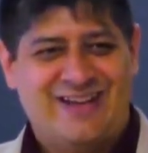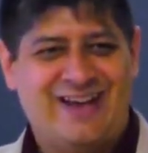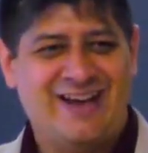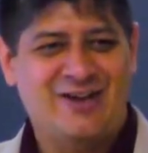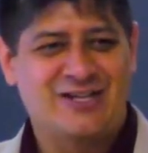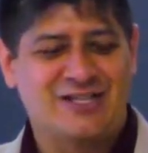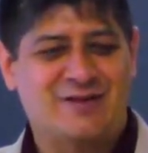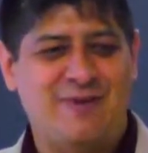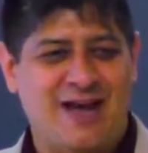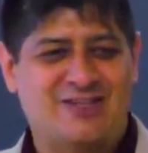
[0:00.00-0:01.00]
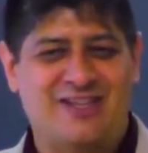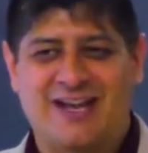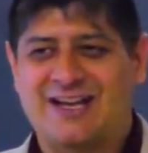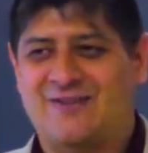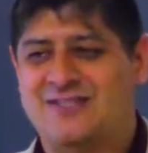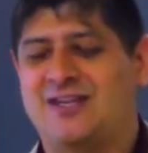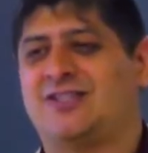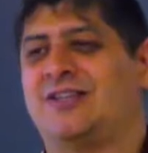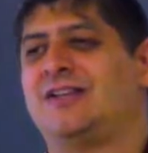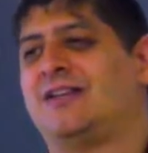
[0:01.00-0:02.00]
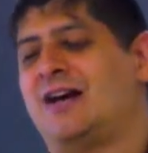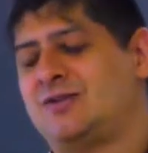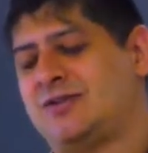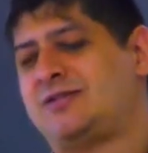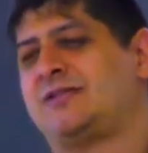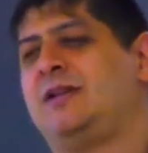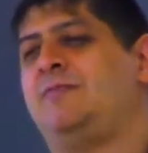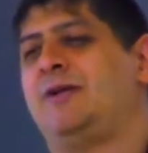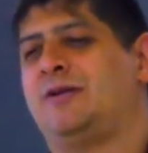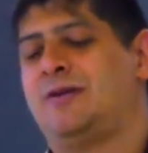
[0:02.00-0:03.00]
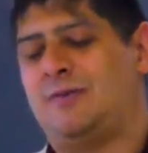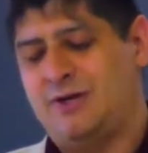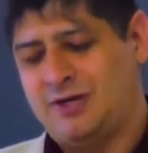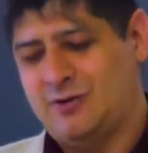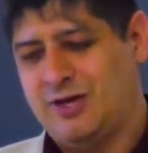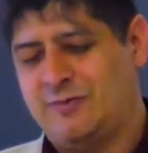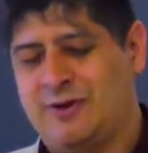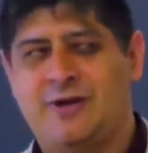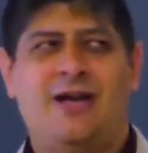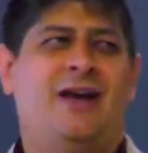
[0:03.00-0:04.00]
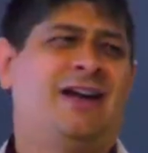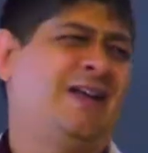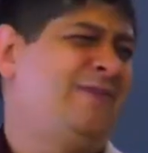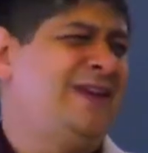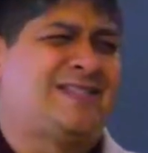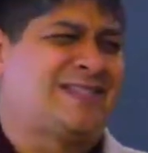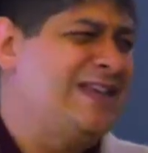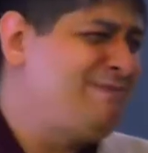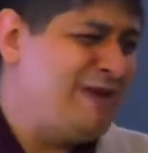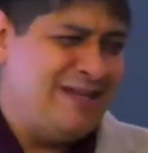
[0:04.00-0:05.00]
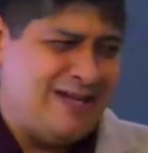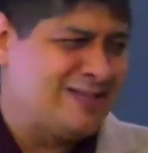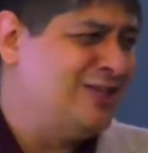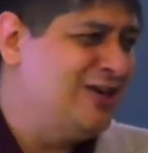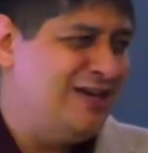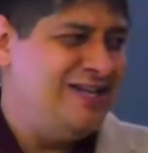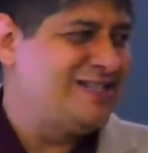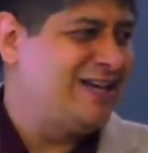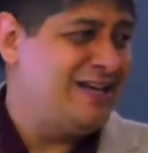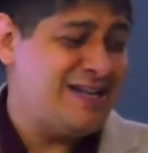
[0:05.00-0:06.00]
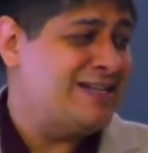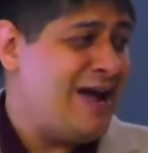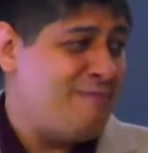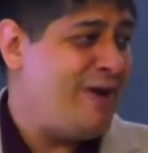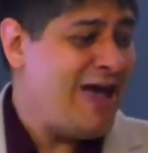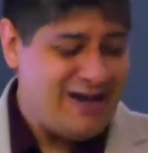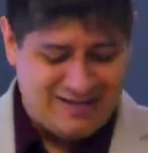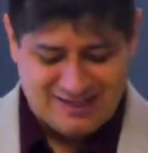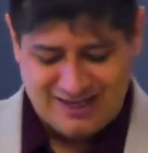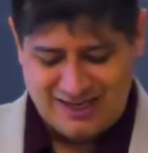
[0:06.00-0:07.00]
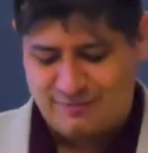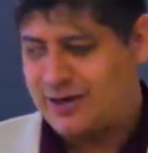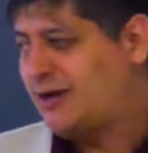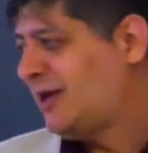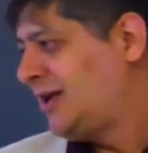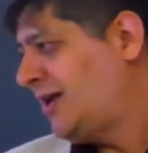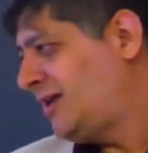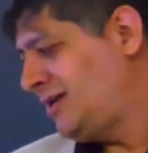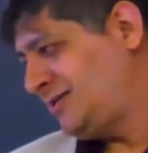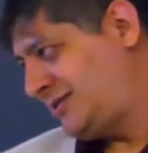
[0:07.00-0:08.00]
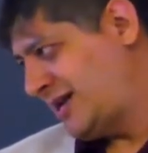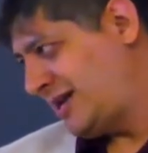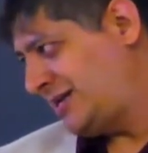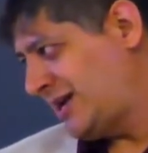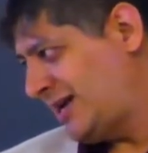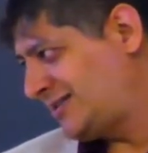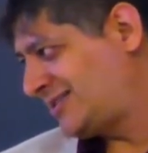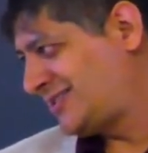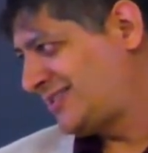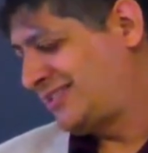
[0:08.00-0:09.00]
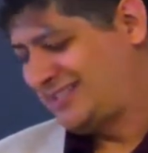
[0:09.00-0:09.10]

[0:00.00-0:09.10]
and you could just imagine that conversation. Lazarus is sleeping. I'm going to go wake him up. If he's sleeping, that's good. He's gonna, that's not bad. He's going to get better. He's dead, guys.